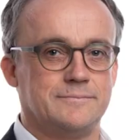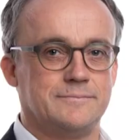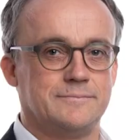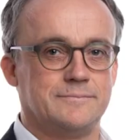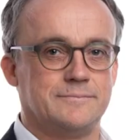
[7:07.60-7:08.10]

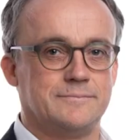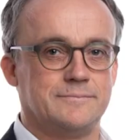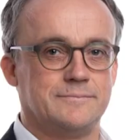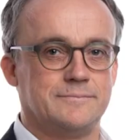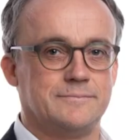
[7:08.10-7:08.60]

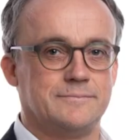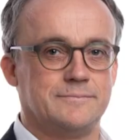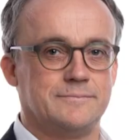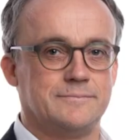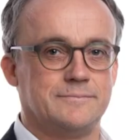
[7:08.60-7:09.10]

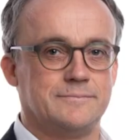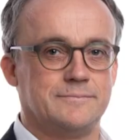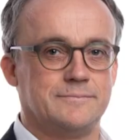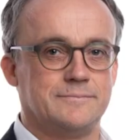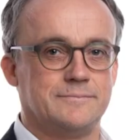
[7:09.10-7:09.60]

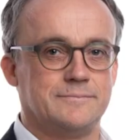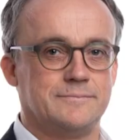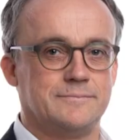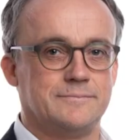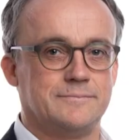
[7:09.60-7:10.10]

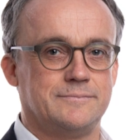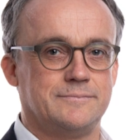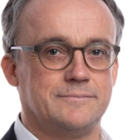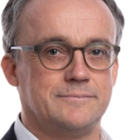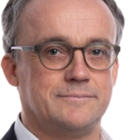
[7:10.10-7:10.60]

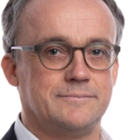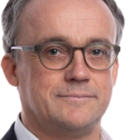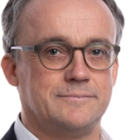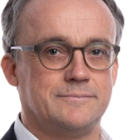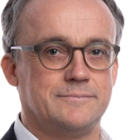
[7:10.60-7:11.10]

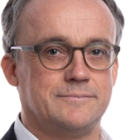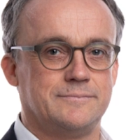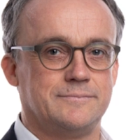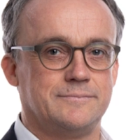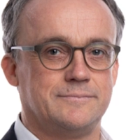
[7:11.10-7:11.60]

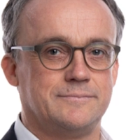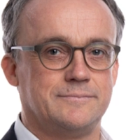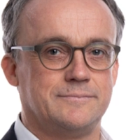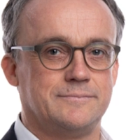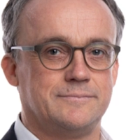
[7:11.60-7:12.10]

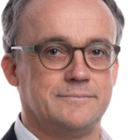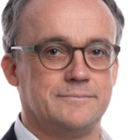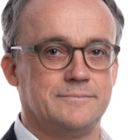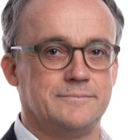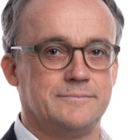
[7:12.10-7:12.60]

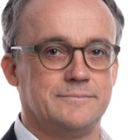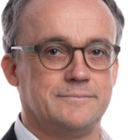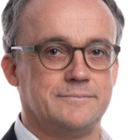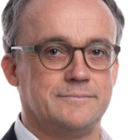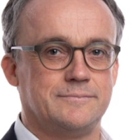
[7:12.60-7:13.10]

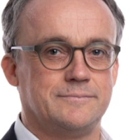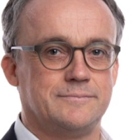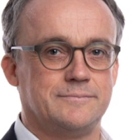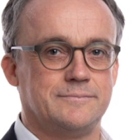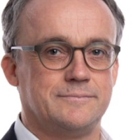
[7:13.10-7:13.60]

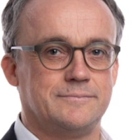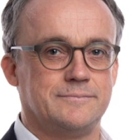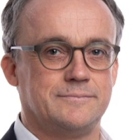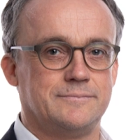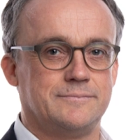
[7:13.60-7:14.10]

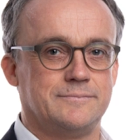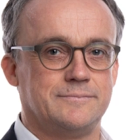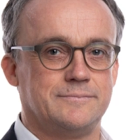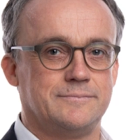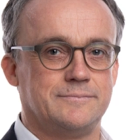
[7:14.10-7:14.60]

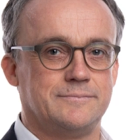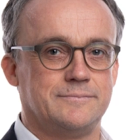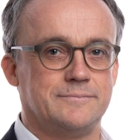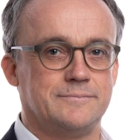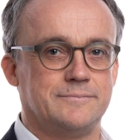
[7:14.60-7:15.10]

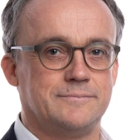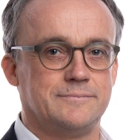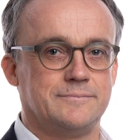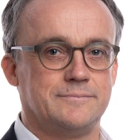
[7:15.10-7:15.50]
This is a still picture; no speech is visible.